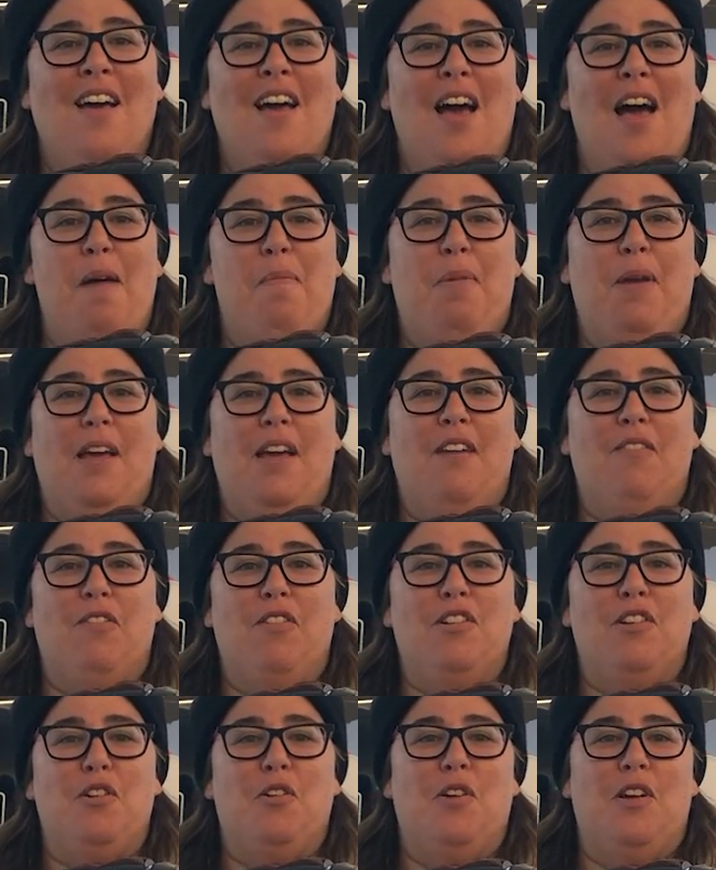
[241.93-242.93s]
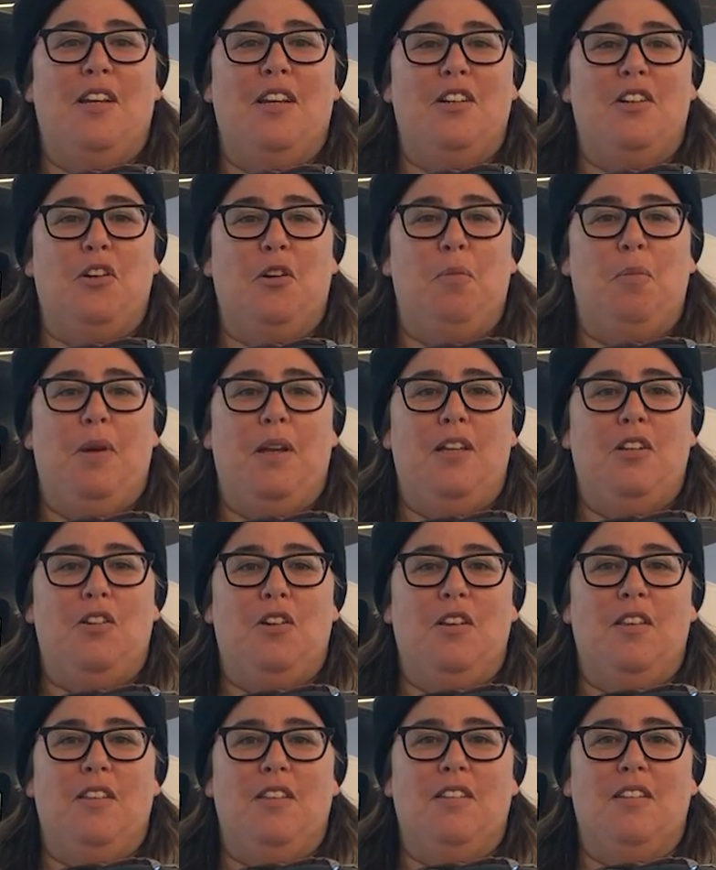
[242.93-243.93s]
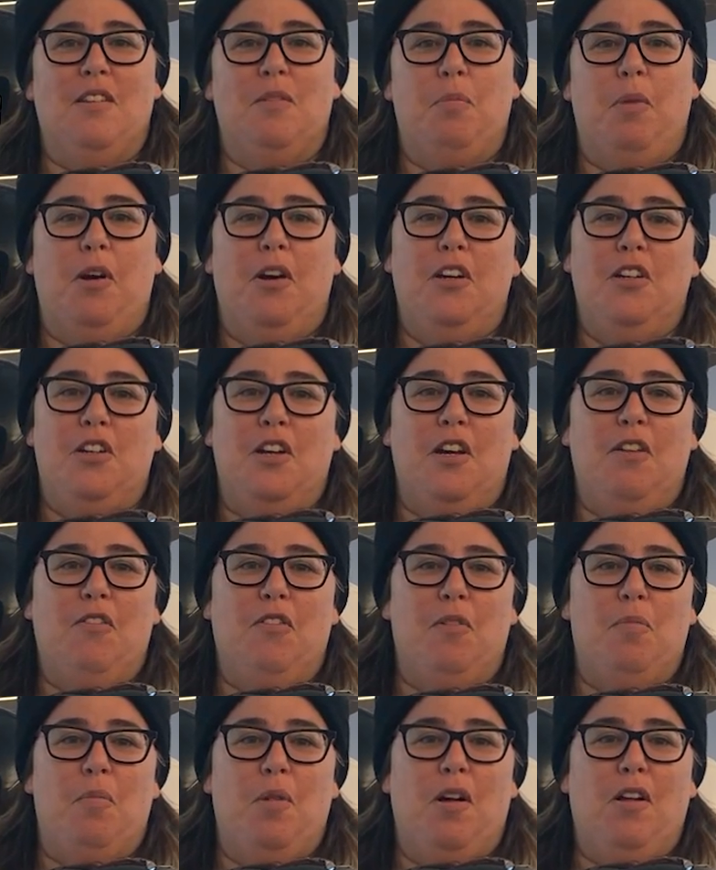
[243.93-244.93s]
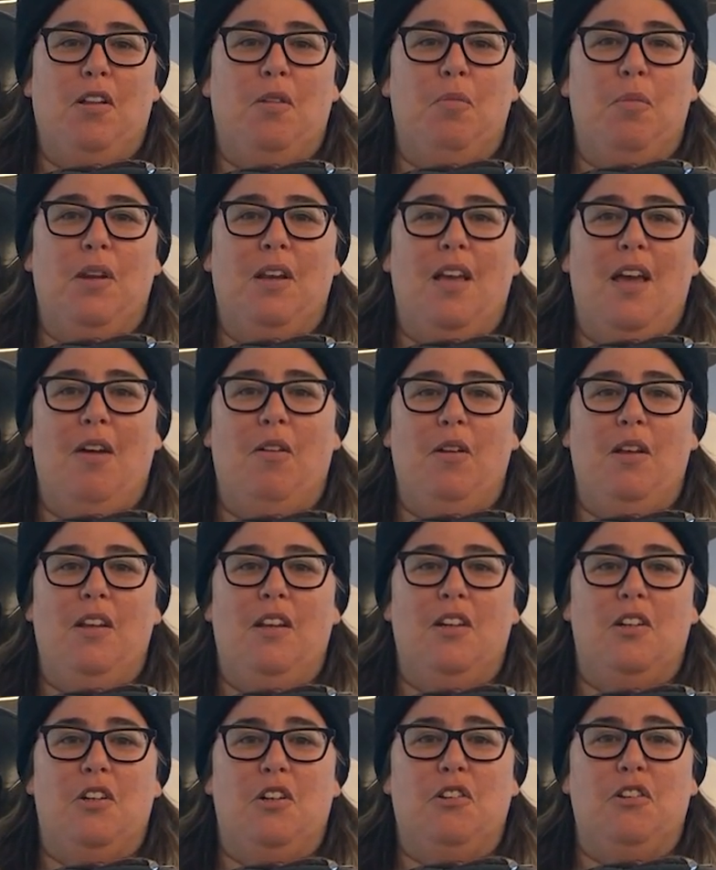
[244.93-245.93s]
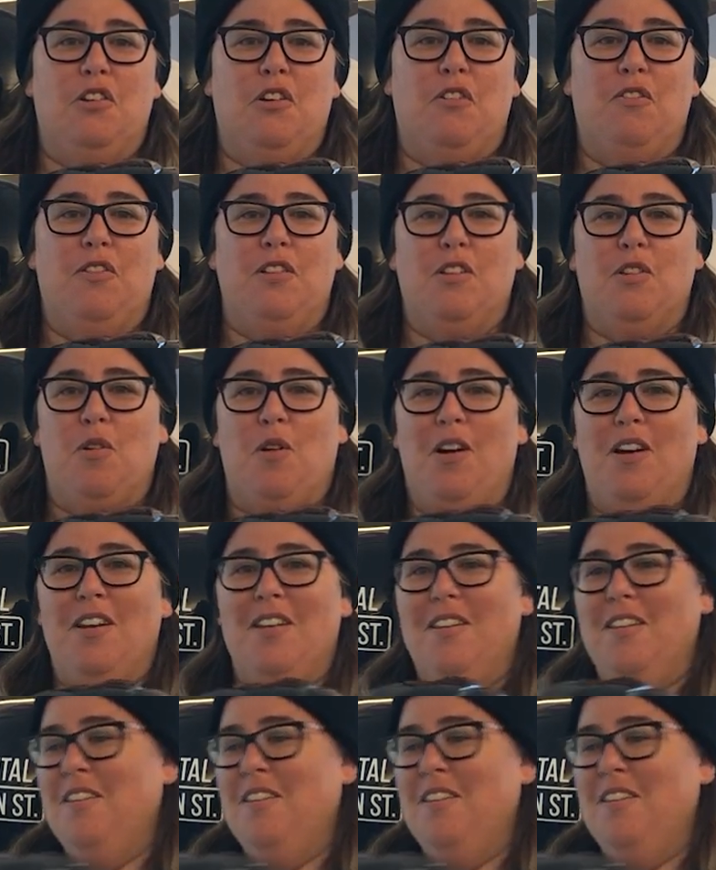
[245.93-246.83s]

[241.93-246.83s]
Happy anniversary, Digital Main Street. This is Mary Jane from Haldimand County Digital Service Squad.